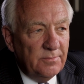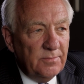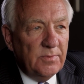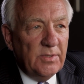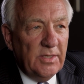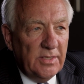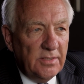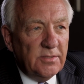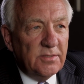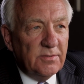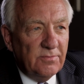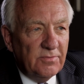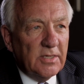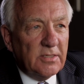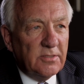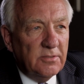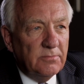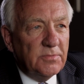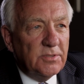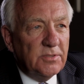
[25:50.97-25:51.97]
these
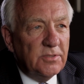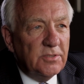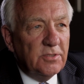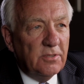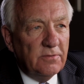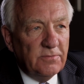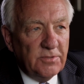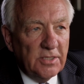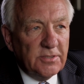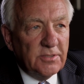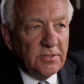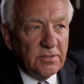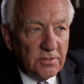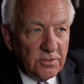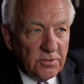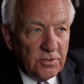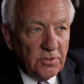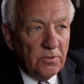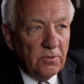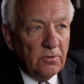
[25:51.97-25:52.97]
victims deserve
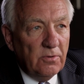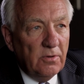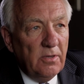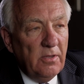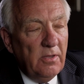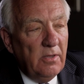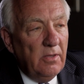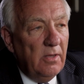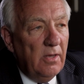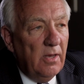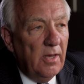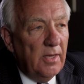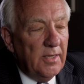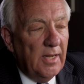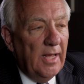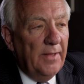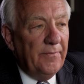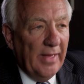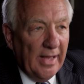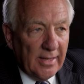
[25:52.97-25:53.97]
justice too.
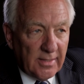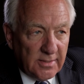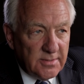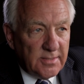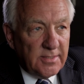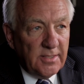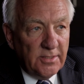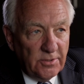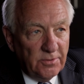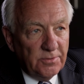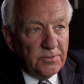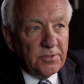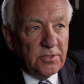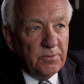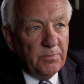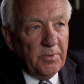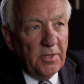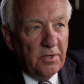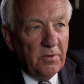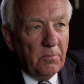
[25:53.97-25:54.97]
And, and that continues
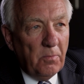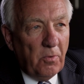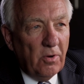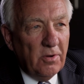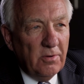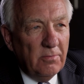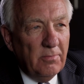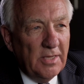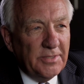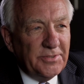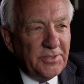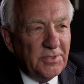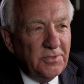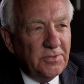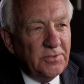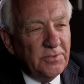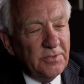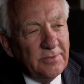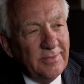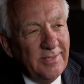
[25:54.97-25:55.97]
to be an important
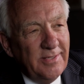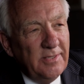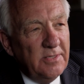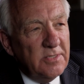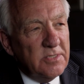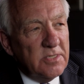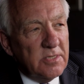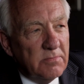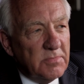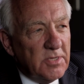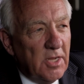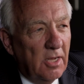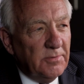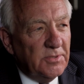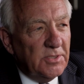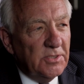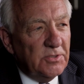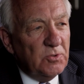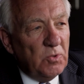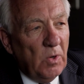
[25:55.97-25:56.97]
message. And
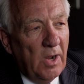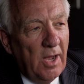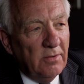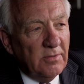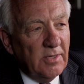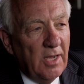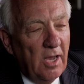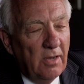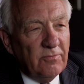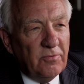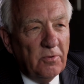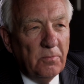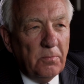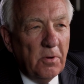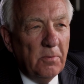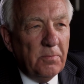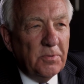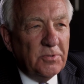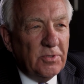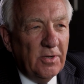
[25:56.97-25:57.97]
sometimes it's drowned out for
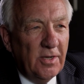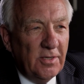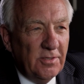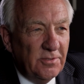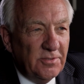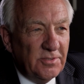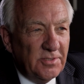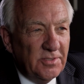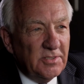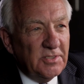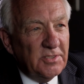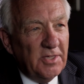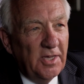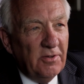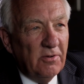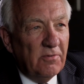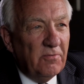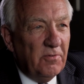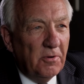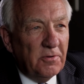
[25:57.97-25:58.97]
perpetrators that say
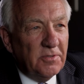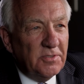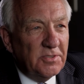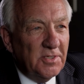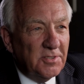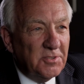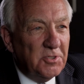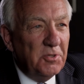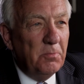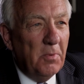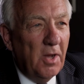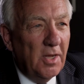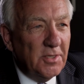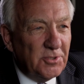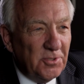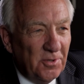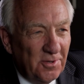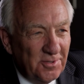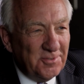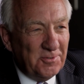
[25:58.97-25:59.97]
you're focusing too
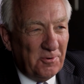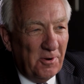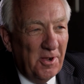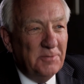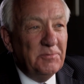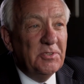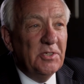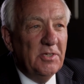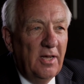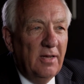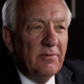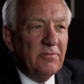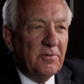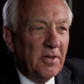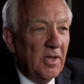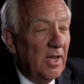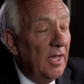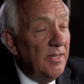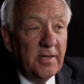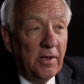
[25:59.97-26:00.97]
much on crimes in
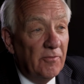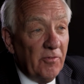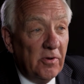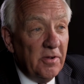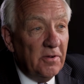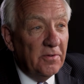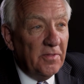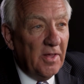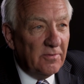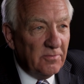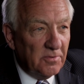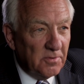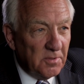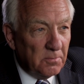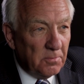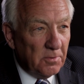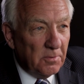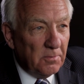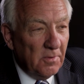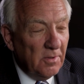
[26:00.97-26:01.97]
Africa. I never hear that from
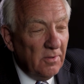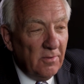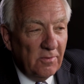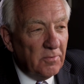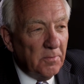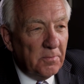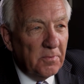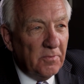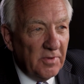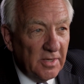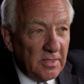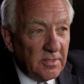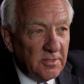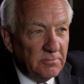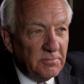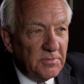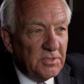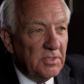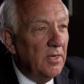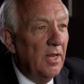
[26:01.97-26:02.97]
the, from the
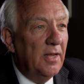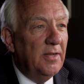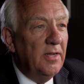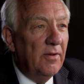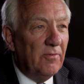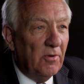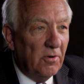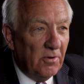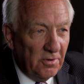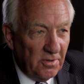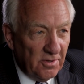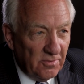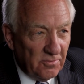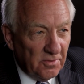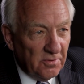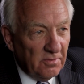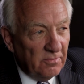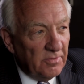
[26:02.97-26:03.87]
victims. And I never heard it from the